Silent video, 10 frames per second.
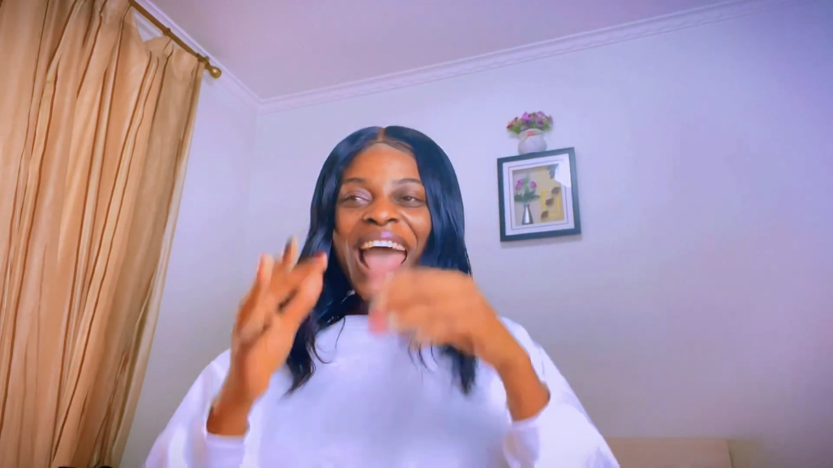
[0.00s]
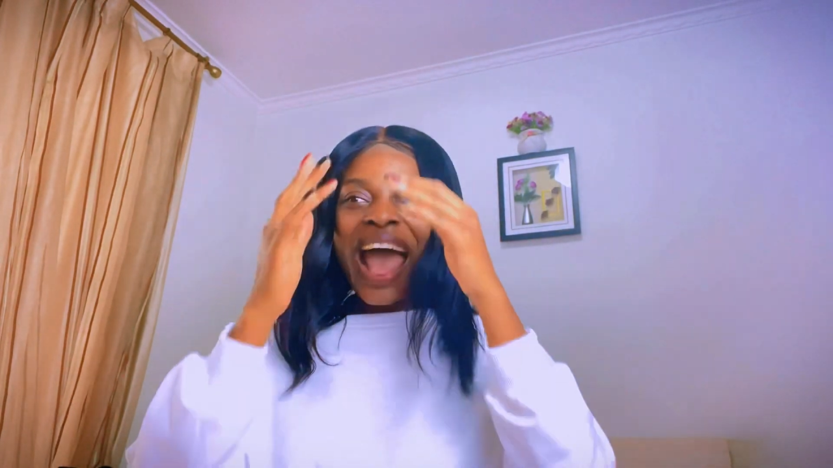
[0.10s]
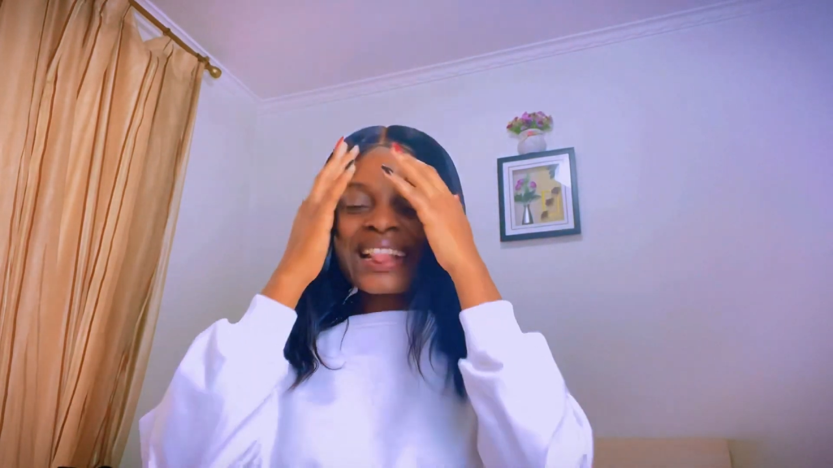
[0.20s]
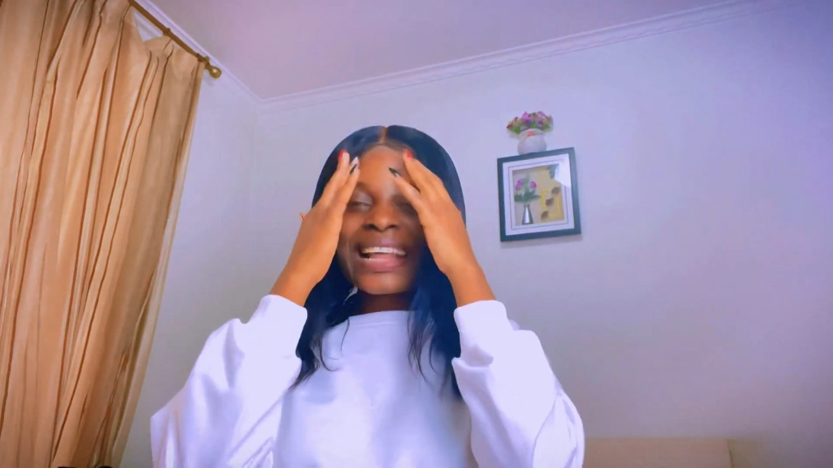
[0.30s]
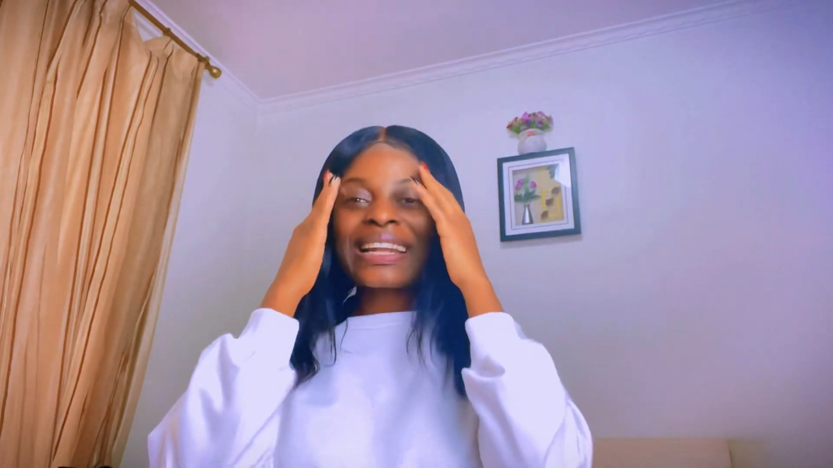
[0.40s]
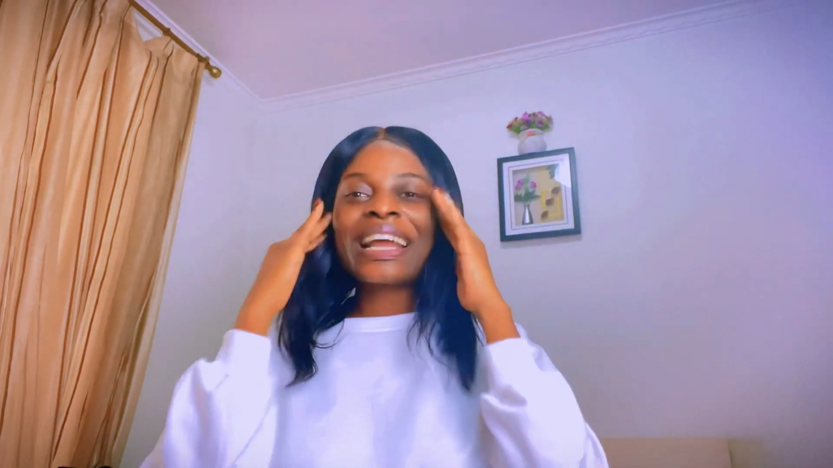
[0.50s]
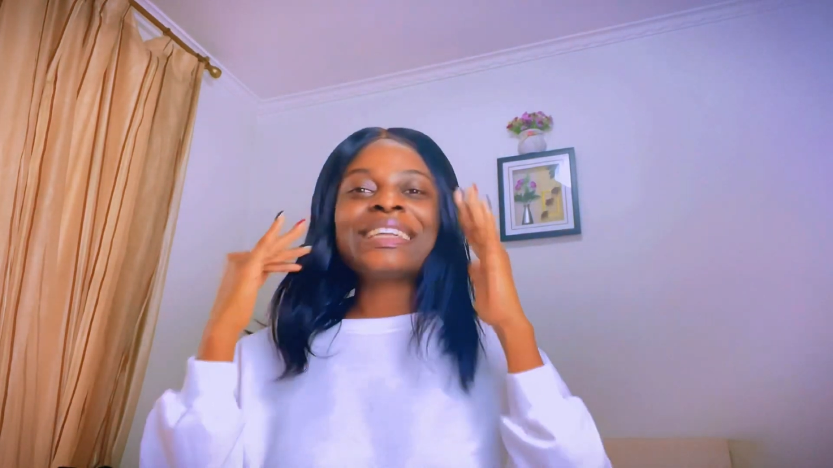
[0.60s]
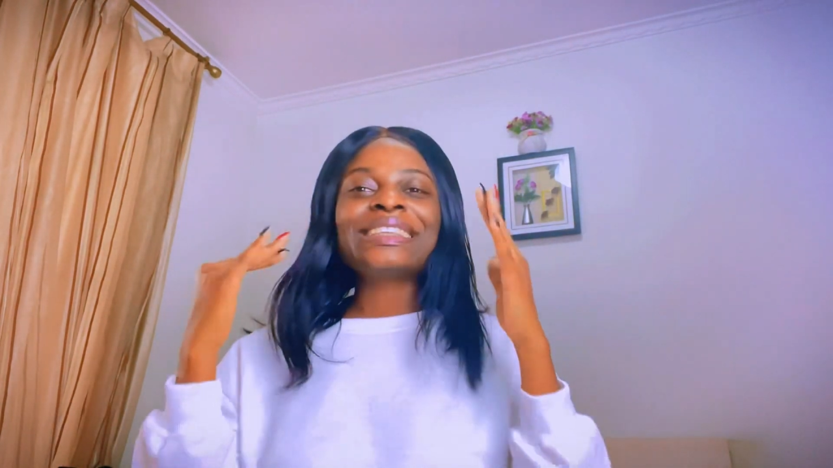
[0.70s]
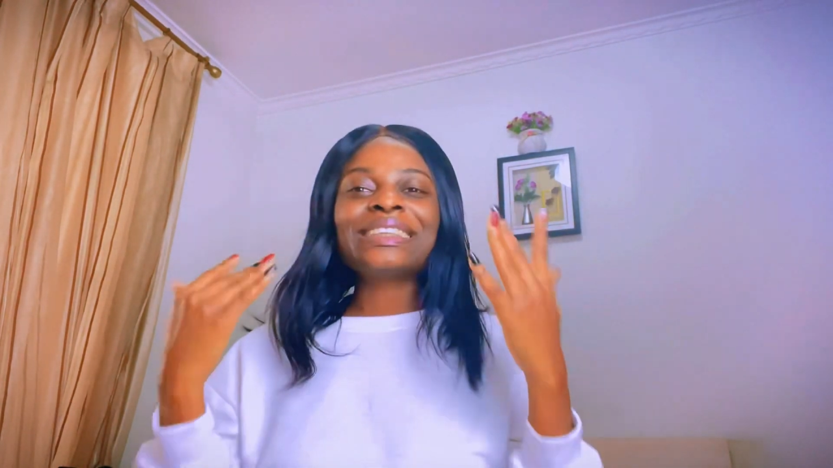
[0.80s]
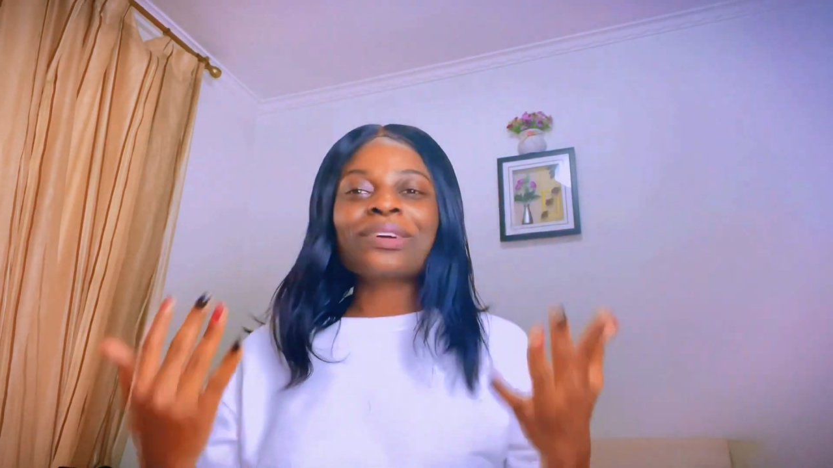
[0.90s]
and then
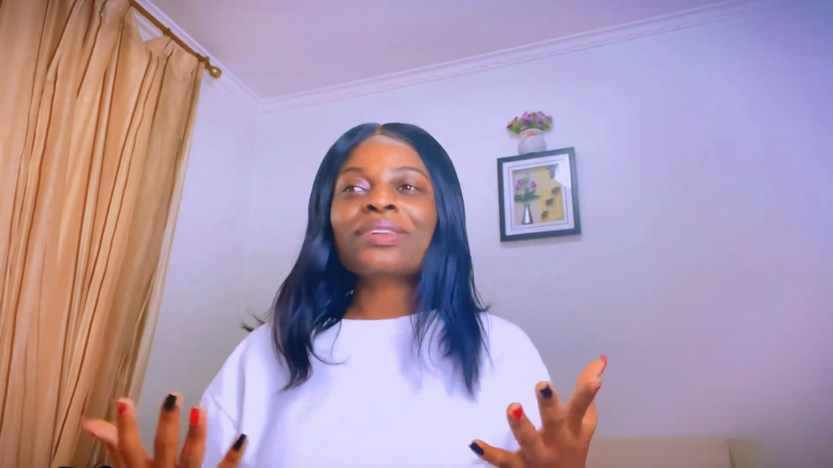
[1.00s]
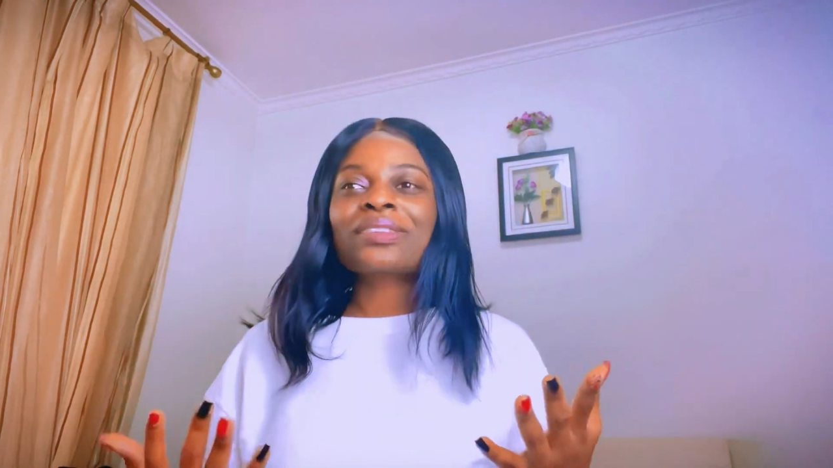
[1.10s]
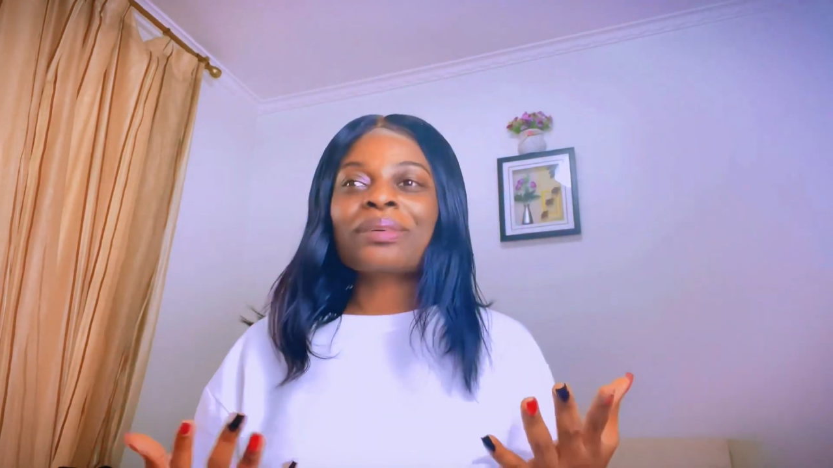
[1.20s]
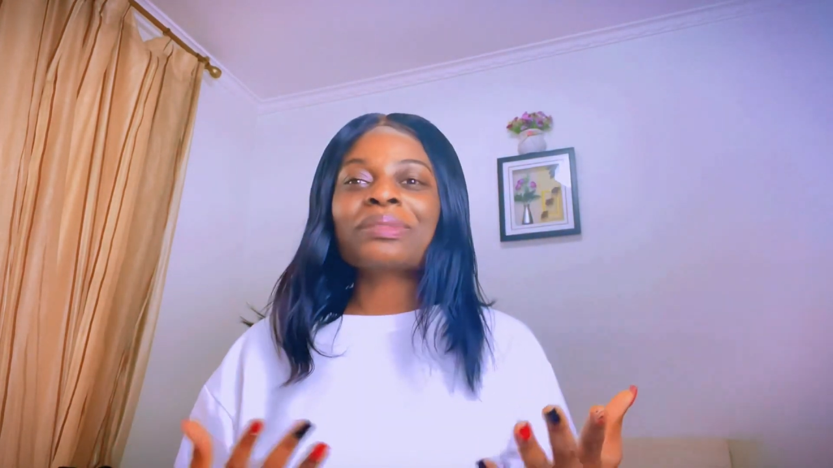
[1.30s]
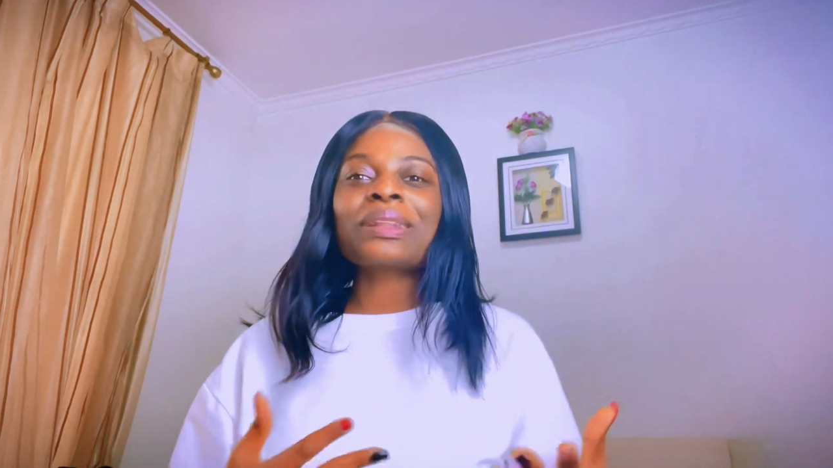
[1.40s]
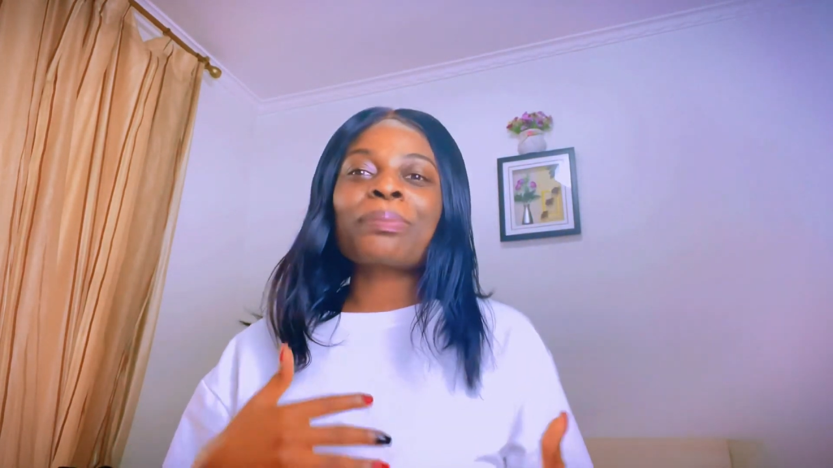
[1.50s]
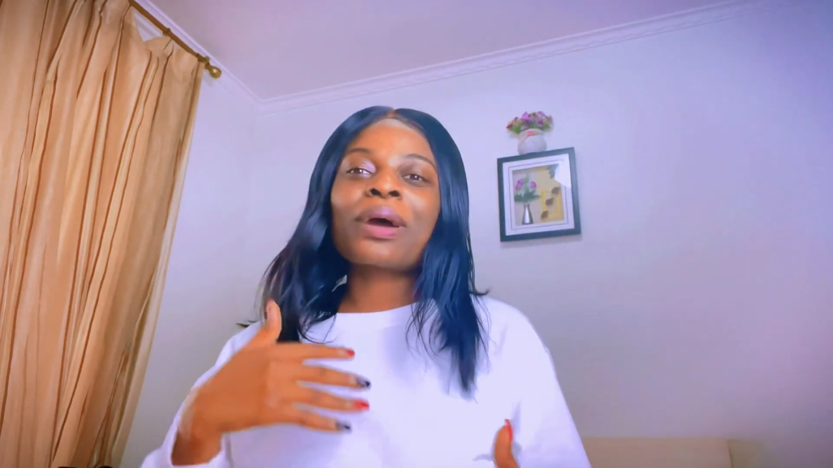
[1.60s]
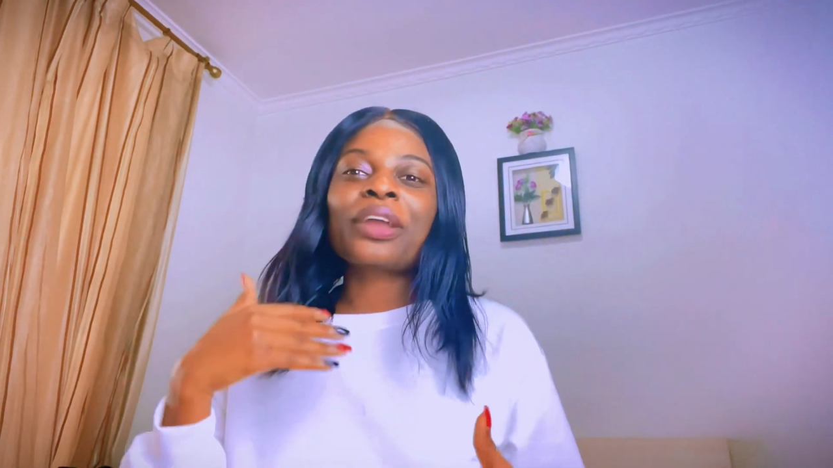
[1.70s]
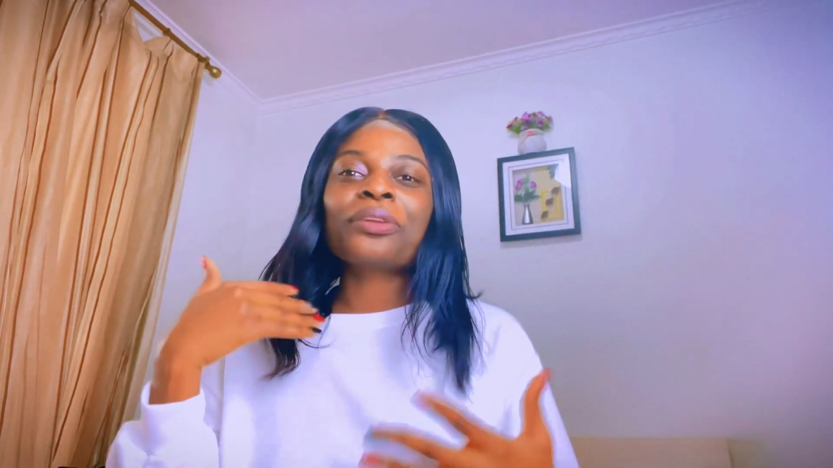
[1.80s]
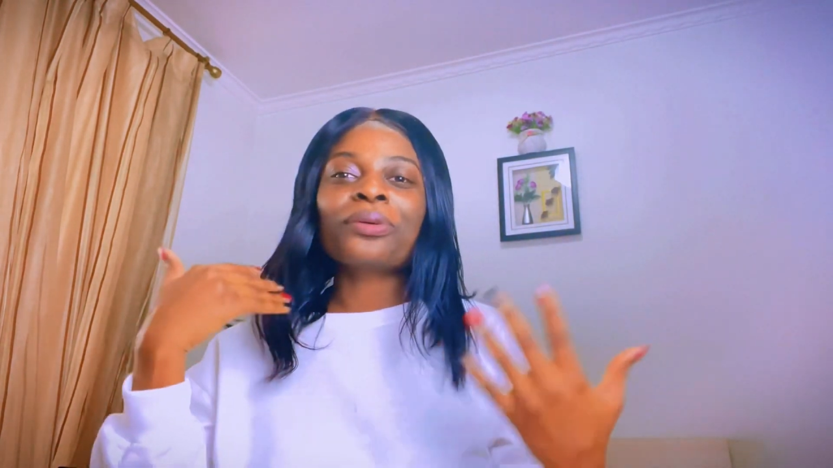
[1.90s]
I talked something
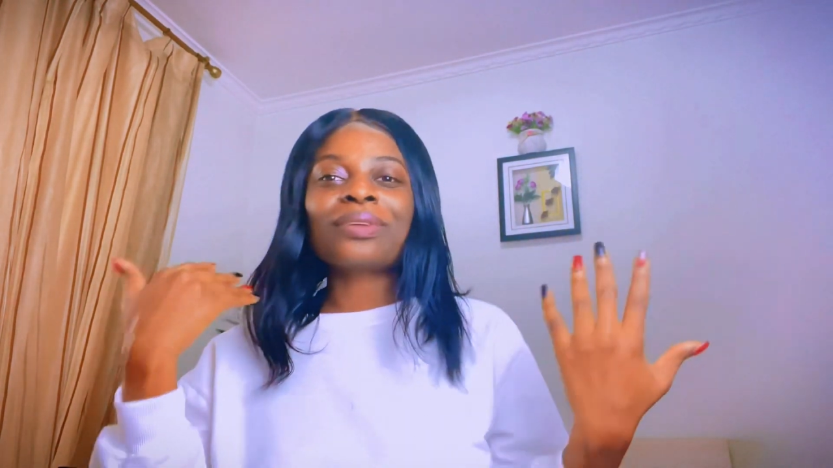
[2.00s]
about, you know,